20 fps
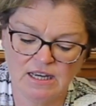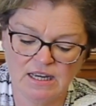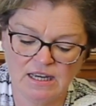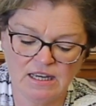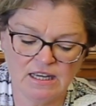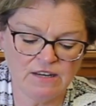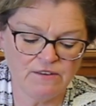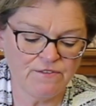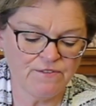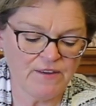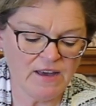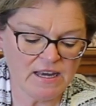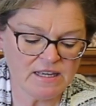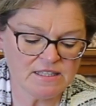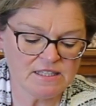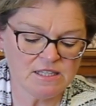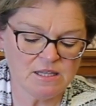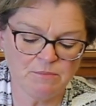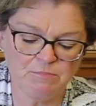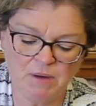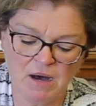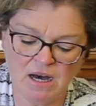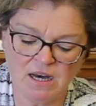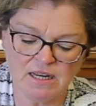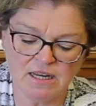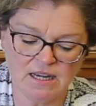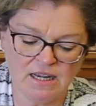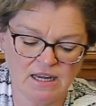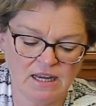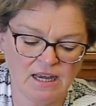it affects the
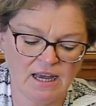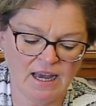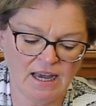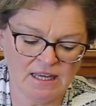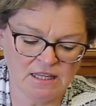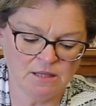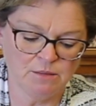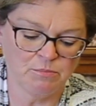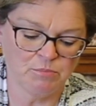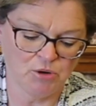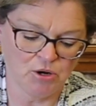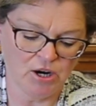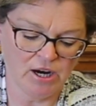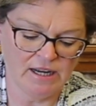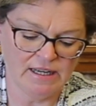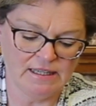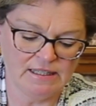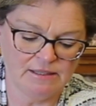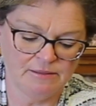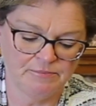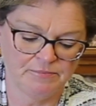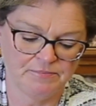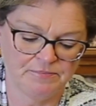body and the brain.